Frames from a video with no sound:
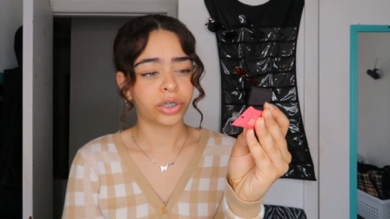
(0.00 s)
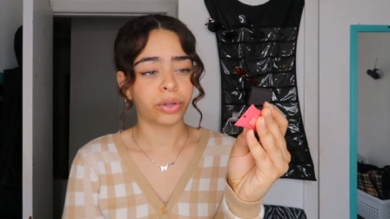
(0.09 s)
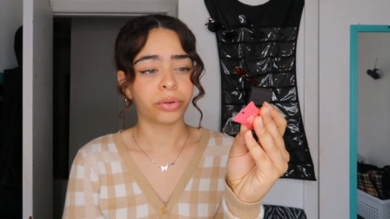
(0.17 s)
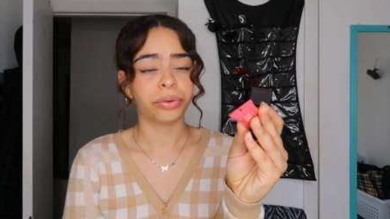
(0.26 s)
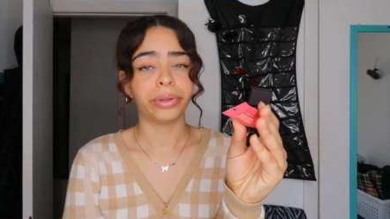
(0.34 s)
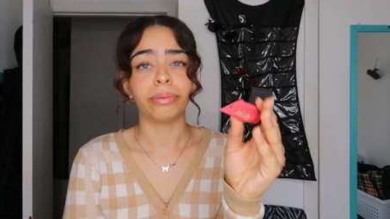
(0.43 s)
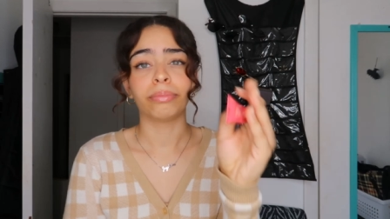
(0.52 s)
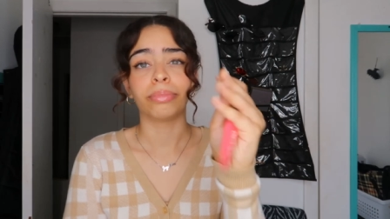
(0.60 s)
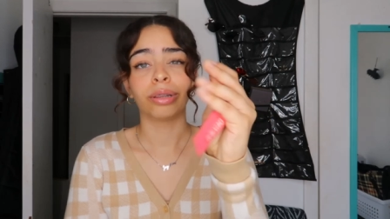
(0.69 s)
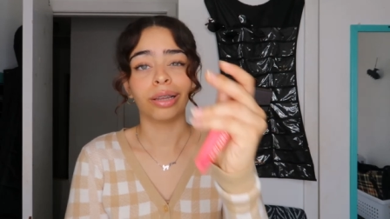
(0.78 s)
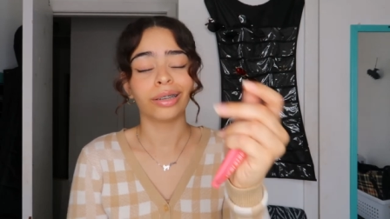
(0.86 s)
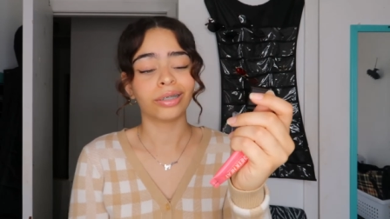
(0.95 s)
Gel Cream
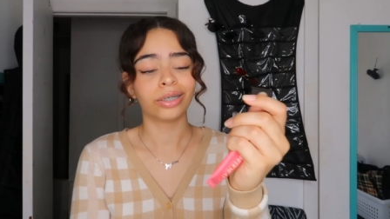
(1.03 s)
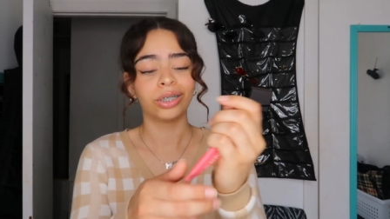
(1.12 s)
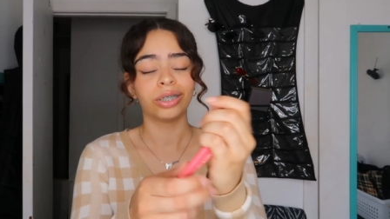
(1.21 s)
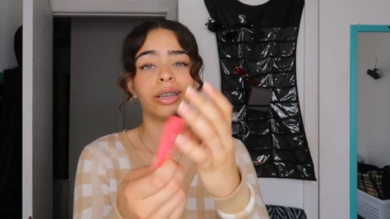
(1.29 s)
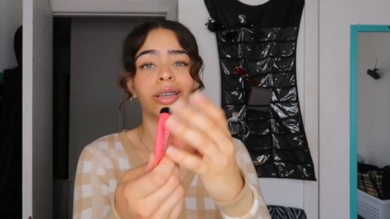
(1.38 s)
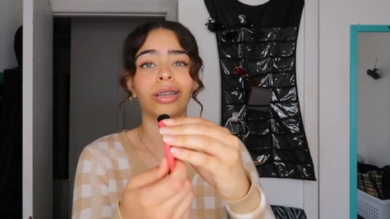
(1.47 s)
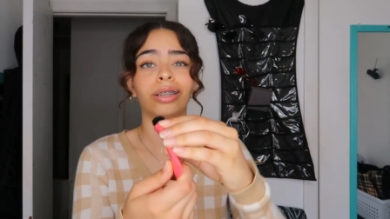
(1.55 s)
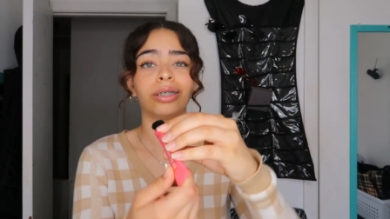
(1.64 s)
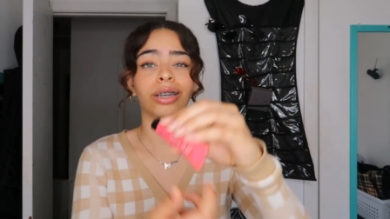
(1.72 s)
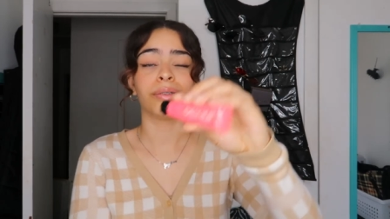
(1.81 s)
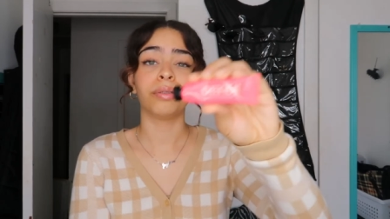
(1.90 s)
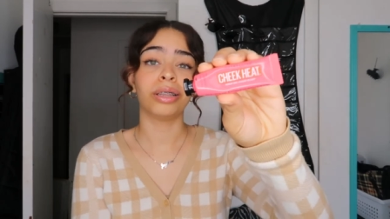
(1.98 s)
Blush,
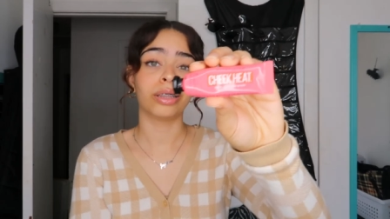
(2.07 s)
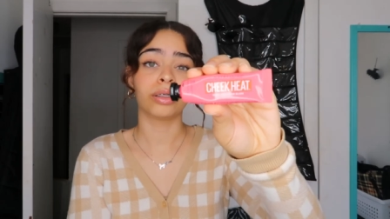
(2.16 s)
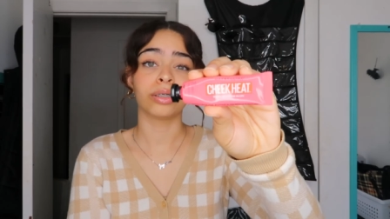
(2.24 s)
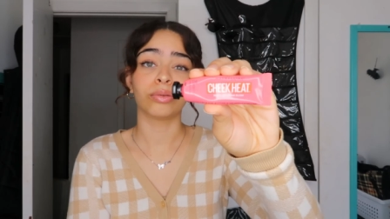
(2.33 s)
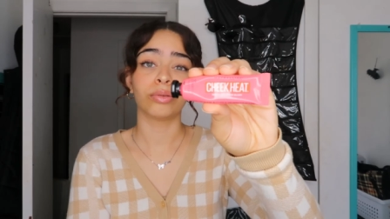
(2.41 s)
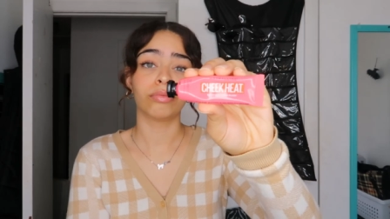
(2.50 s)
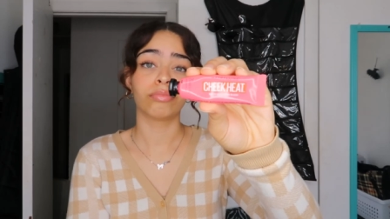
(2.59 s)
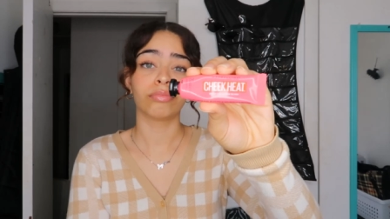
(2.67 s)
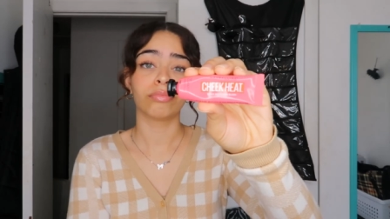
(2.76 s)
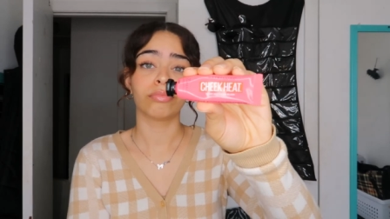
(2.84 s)
and I really like this one.